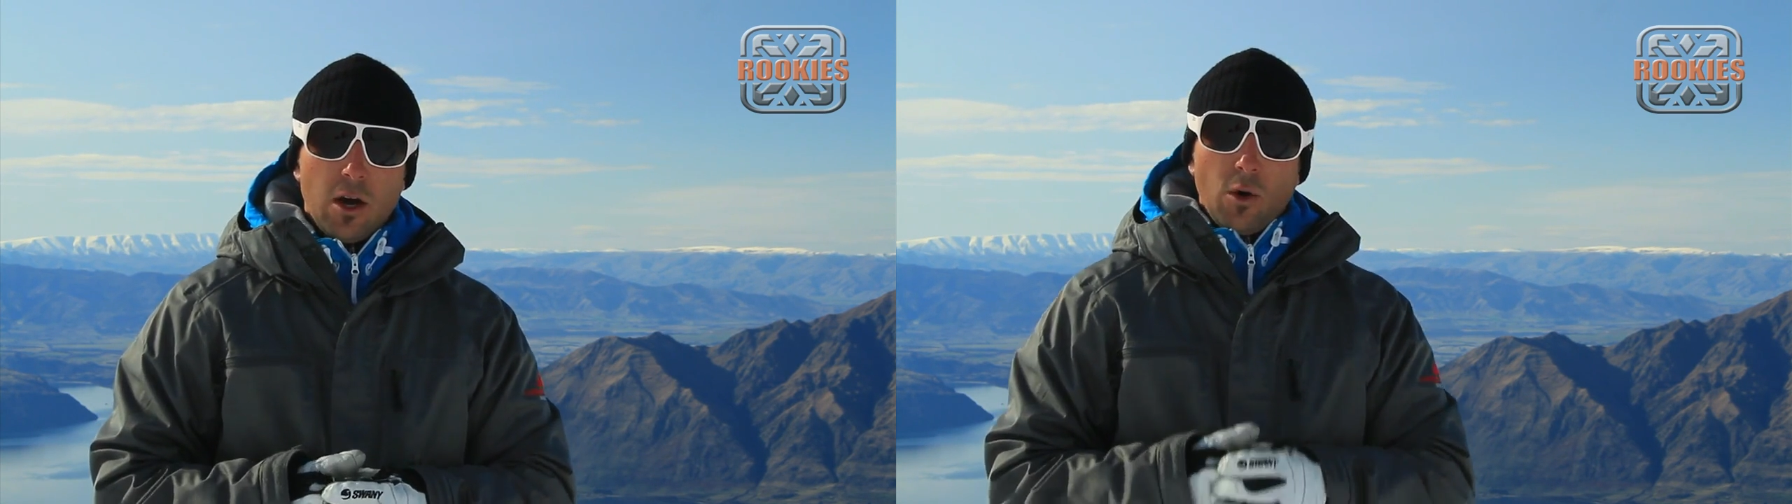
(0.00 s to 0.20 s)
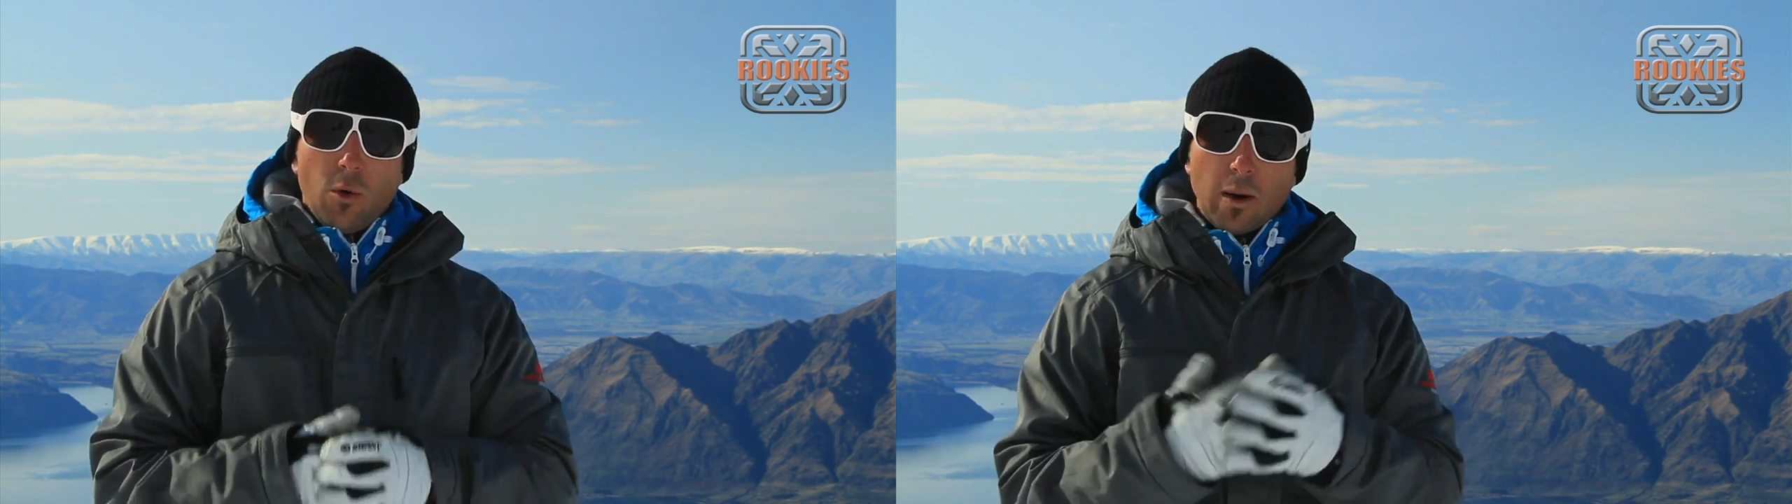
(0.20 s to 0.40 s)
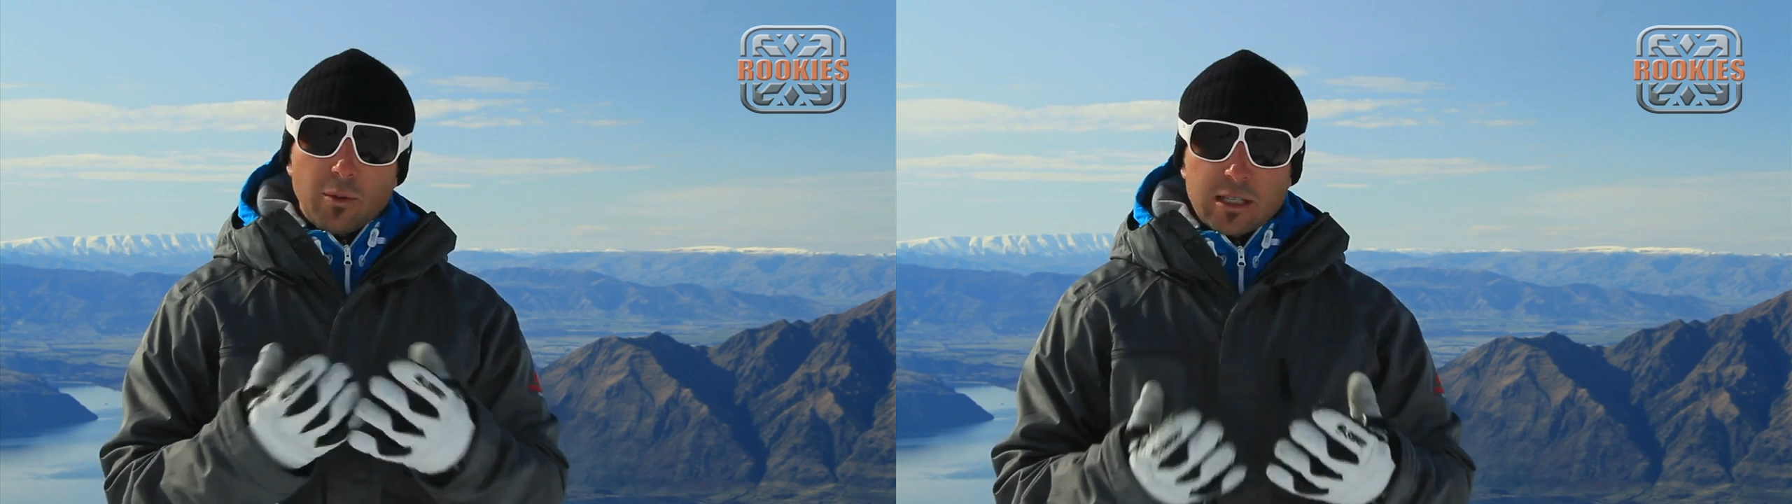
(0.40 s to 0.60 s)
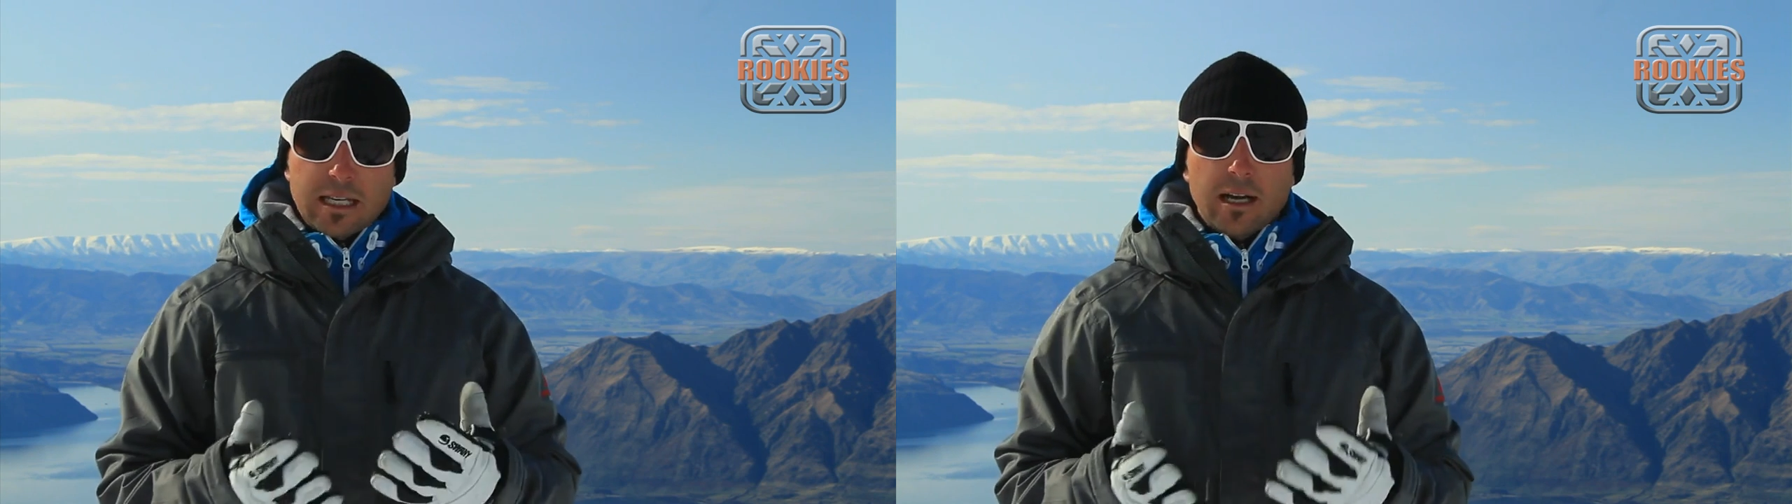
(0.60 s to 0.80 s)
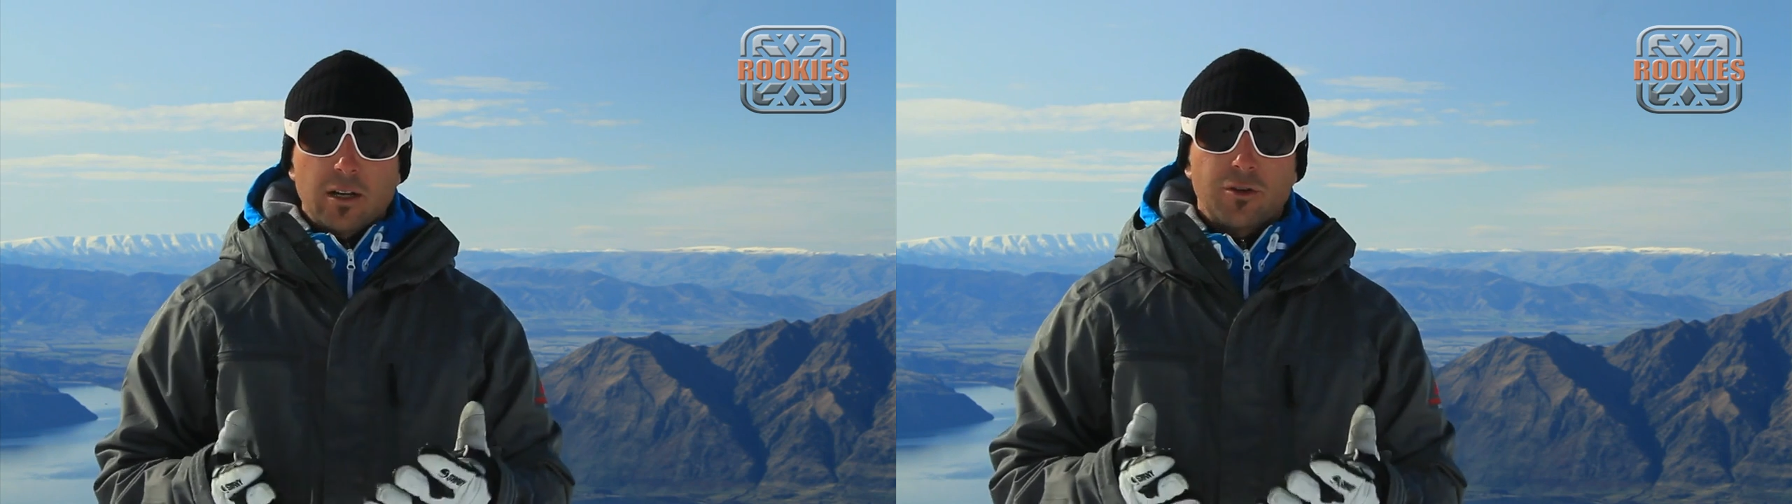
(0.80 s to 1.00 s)
When we're
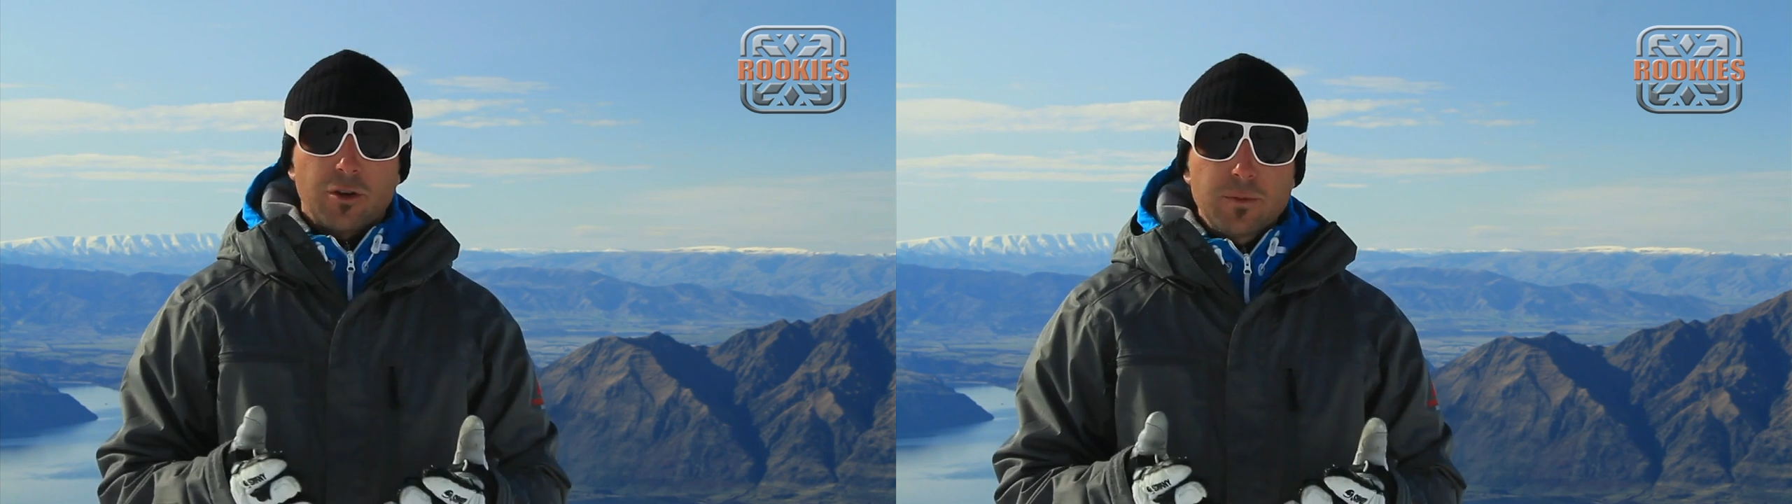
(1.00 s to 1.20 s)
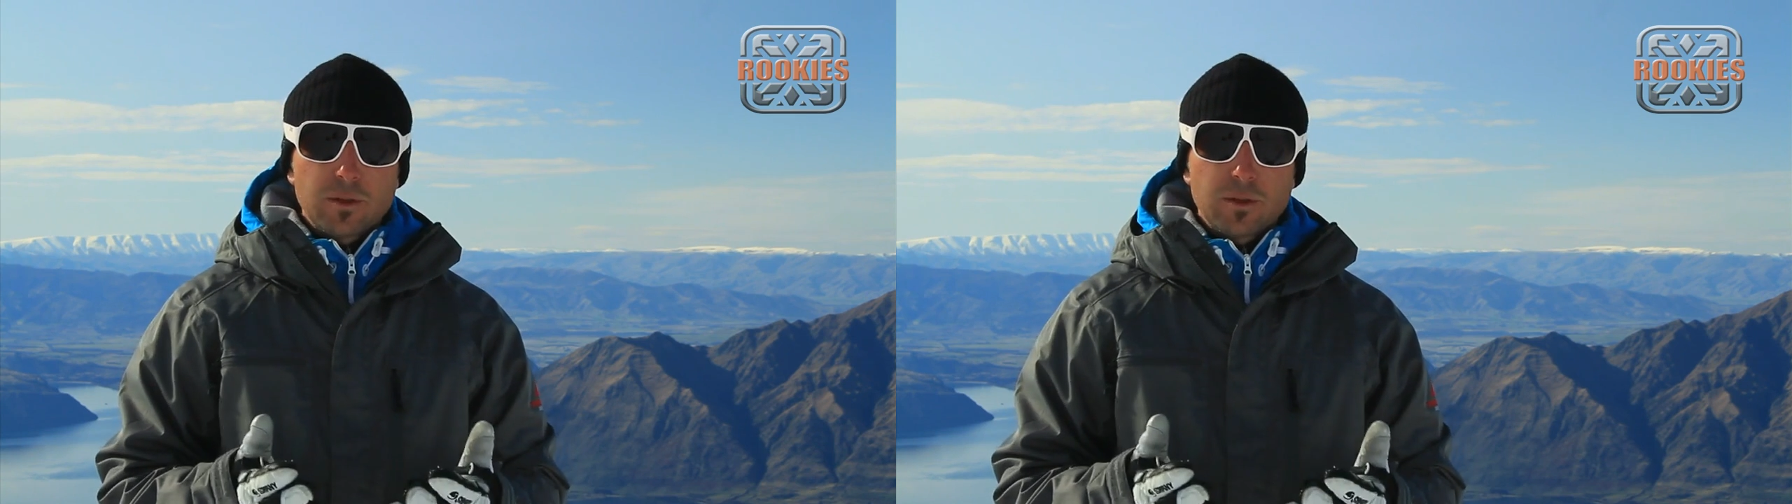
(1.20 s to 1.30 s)
skiing on groomed